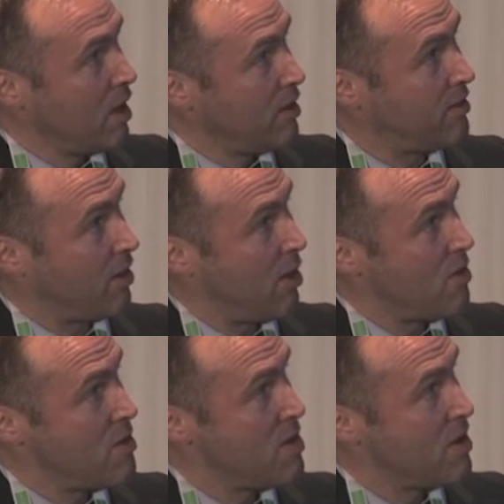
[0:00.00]

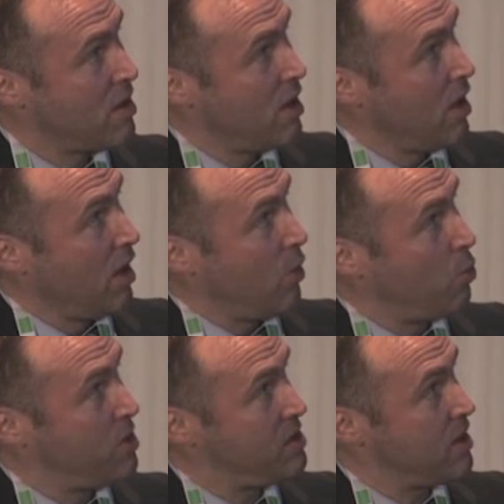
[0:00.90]
So
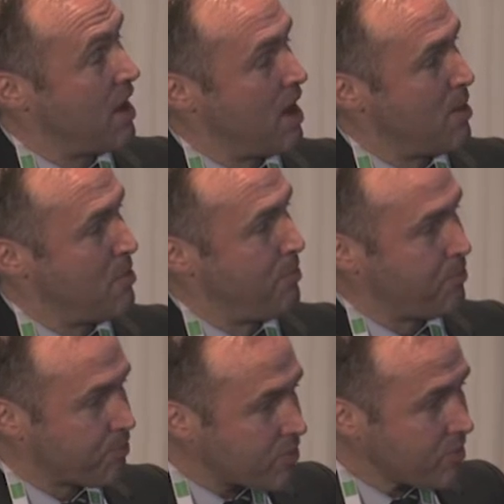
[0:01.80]
we
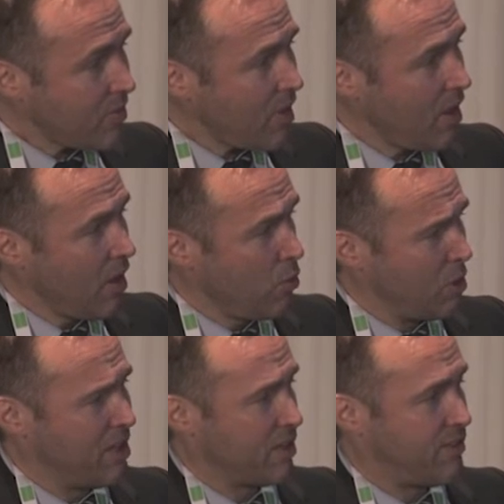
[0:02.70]

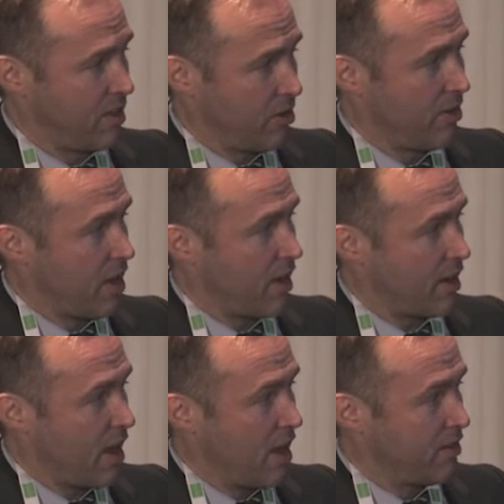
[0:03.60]
really considered that
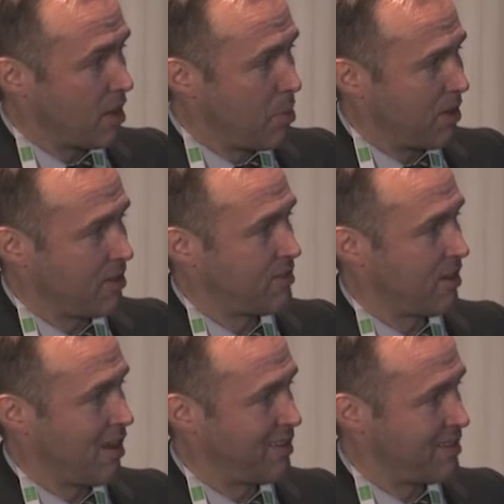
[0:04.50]
and
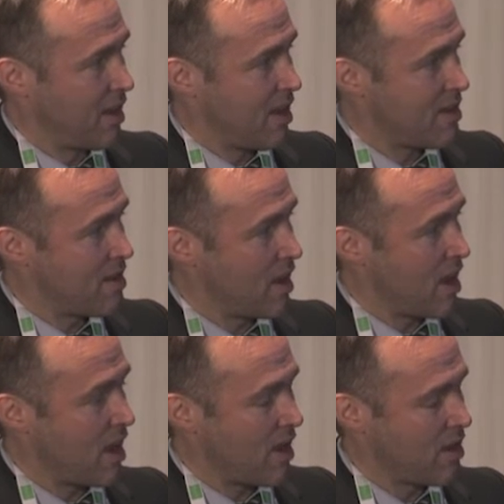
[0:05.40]
hypothesized
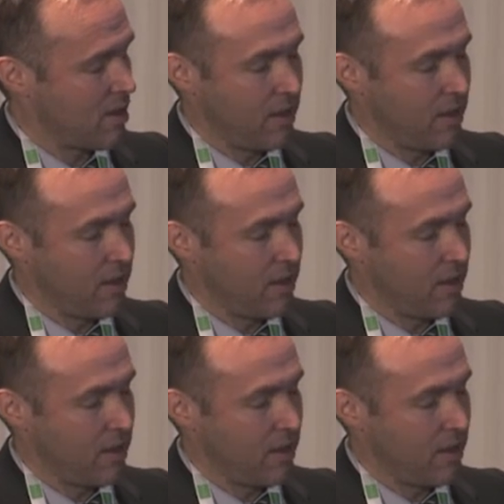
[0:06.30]
that